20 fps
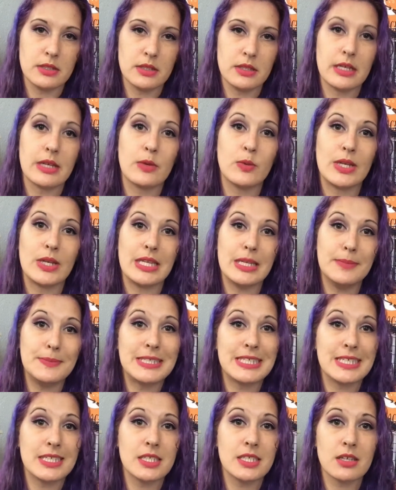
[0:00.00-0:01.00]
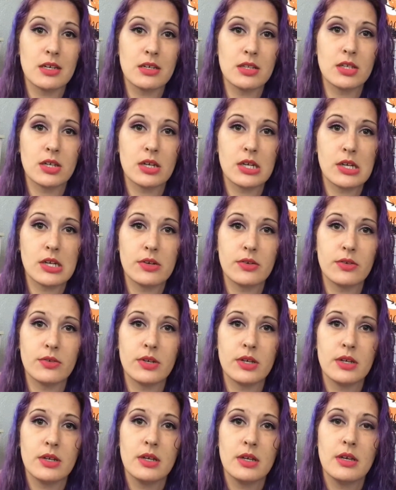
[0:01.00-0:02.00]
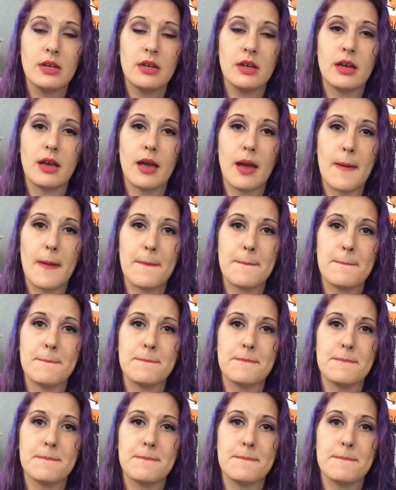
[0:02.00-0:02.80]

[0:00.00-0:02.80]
liquid lipsticks on their own. Um,